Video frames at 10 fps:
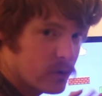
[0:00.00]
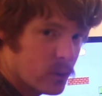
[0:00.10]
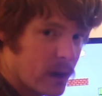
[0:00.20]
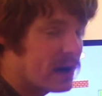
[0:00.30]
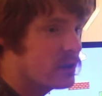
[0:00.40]
for a
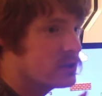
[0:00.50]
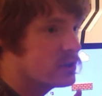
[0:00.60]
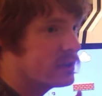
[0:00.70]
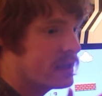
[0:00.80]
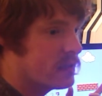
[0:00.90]
while is
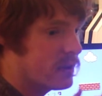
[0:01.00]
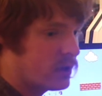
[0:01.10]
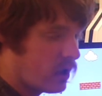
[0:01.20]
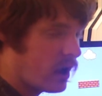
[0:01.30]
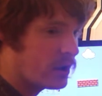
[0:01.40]
get
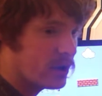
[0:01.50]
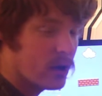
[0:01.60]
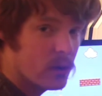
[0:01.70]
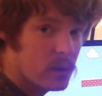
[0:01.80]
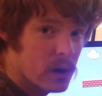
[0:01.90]
better
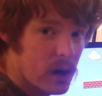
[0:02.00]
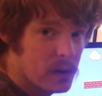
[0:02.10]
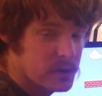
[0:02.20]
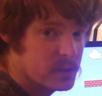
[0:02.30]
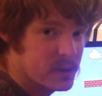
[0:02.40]
audio,
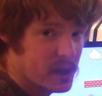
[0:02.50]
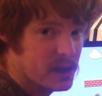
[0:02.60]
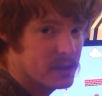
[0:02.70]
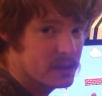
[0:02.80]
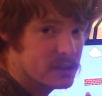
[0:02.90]
just
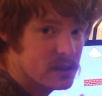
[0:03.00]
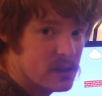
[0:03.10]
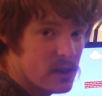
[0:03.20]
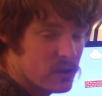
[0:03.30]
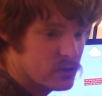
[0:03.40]
because
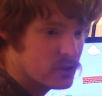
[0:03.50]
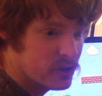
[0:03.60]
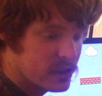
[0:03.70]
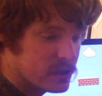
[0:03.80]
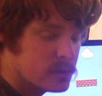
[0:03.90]
there's
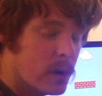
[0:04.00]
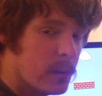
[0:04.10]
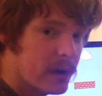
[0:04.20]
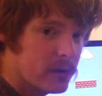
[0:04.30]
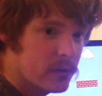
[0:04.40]
only a small
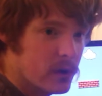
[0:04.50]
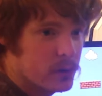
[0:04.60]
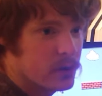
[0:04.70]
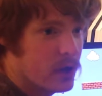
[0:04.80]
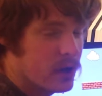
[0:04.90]

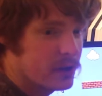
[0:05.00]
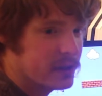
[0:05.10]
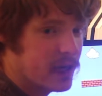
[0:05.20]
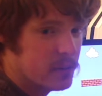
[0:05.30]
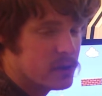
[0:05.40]
microphone on the
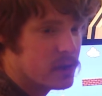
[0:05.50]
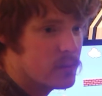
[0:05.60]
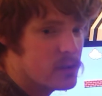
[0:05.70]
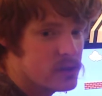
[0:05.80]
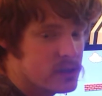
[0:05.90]
camera that
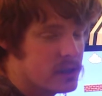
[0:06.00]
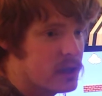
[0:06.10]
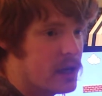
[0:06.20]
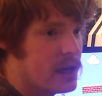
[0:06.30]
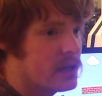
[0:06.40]
I'm
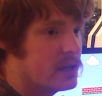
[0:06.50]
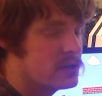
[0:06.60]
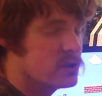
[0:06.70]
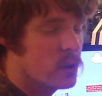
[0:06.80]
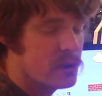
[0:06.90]
using and it
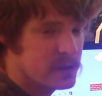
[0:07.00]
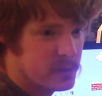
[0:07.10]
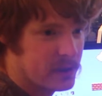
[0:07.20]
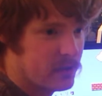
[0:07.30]
doesn't always pick